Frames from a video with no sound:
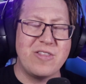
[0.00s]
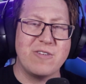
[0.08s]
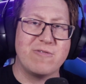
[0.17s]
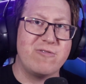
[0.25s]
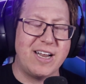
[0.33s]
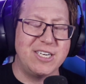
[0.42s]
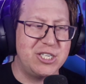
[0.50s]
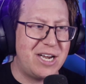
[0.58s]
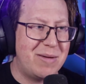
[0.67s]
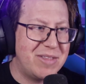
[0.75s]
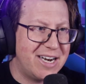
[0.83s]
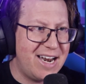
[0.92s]
and the red
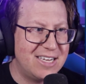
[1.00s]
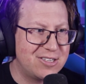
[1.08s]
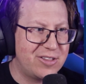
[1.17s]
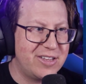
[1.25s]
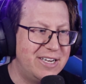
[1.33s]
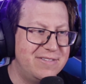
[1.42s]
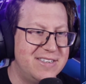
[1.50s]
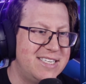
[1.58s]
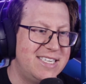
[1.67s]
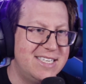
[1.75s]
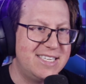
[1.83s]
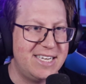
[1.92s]
gem that it has on the end of
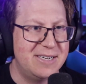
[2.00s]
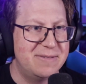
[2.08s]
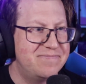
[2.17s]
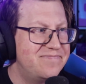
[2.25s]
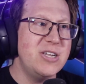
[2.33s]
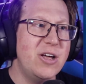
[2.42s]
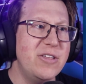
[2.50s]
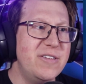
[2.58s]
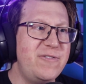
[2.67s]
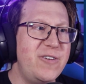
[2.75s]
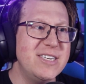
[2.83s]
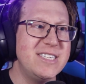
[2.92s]
its ears here. So
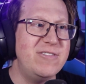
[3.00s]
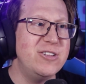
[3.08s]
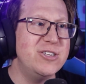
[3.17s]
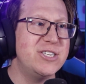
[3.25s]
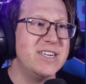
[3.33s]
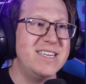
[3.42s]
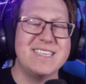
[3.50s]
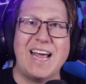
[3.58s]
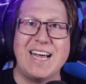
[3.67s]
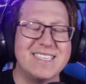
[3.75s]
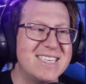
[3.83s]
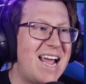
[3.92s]
the first evolution is
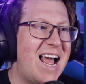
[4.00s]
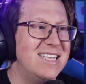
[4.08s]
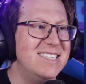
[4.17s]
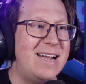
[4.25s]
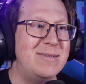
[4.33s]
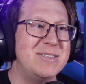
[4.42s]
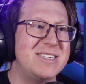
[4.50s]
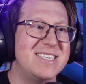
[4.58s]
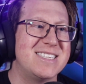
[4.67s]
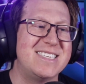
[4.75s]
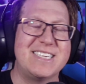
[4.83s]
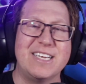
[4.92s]
Excalibur, which is
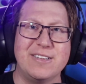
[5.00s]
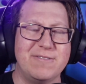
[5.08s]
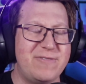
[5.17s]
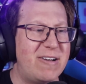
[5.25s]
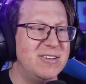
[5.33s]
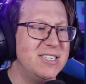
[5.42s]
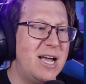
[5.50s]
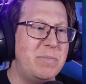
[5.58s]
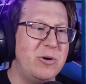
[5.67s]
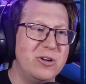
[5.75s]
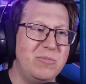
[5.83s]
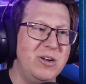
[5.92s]
a steel and fairy type
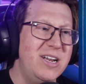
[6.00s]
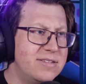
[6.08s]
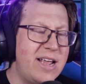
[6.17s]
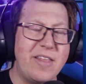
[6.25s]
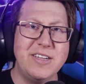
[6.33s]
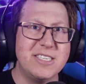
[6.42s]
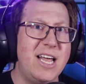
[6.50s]
Pokemon. Now this